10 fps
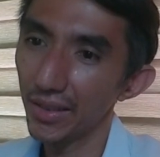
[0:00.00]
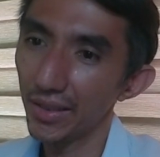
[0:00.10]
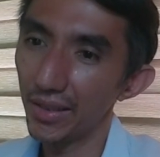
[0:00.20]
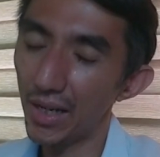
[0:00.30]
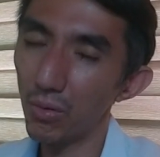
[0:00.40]

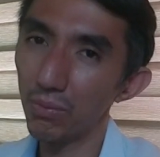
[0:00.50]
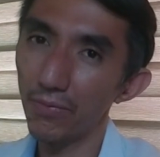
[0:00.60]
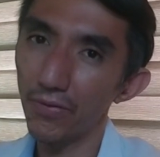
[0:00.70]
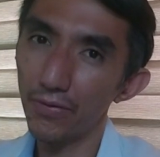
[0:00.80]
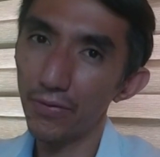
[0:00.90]
Now,
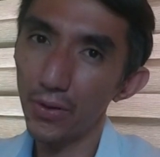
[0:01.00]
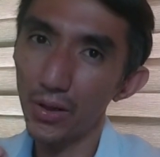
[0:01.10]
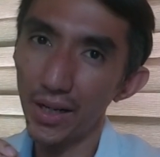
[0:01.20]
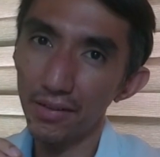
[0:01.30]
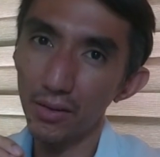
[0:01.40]
for
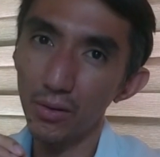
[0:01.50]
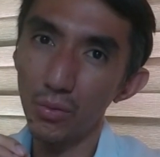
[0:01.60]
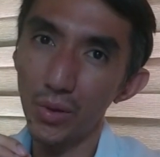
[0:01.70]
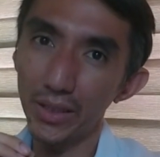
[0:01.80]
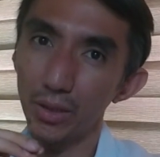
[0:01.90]
us to know
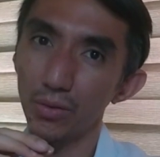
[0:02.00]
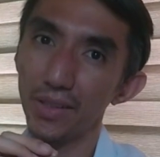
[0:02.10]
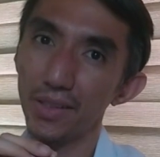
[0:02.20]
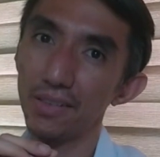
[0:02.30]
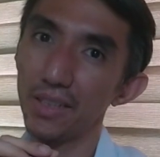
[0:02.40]
what
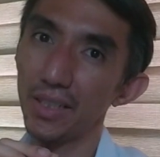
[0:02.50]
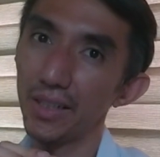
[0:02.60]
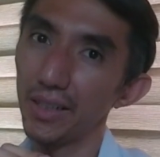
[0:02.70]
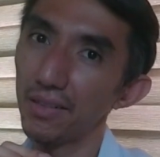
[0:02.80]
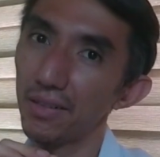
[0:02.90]
UVC
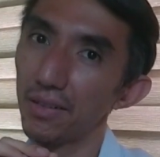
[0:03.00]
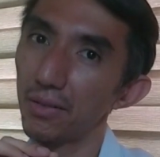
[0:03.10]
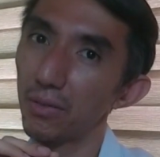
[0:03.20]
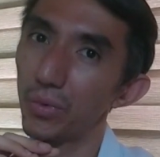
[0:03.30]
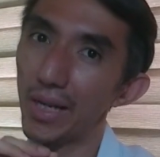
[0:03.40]
is,
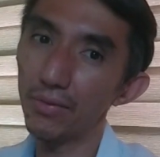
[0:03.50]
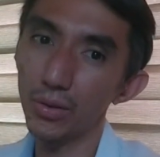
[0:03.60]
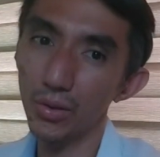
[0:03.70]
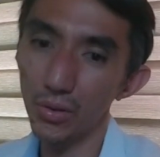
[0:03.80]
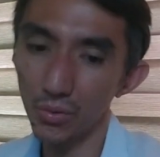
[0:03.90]
we have to
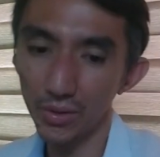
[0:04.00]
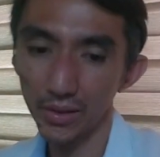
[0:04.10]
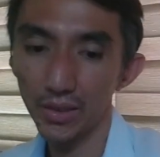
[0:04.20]
know